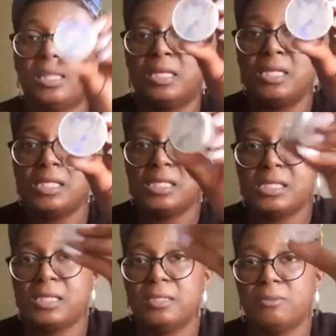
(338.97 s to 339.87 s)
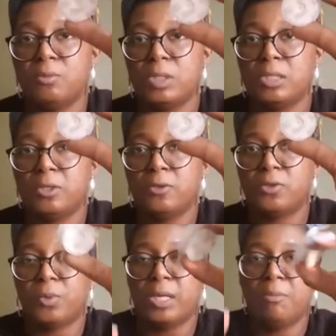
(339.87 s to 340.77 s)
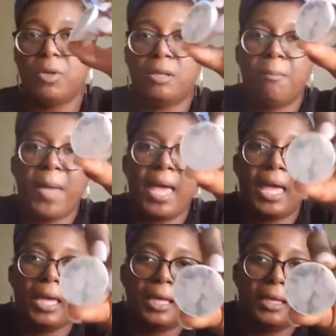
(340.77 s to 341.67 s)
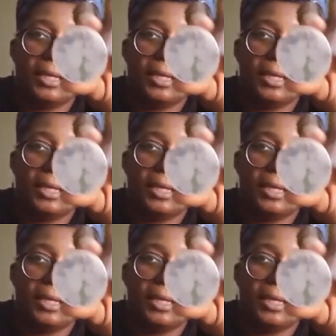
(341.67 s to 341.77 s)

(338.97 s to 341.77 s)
this with a little 3M on the back.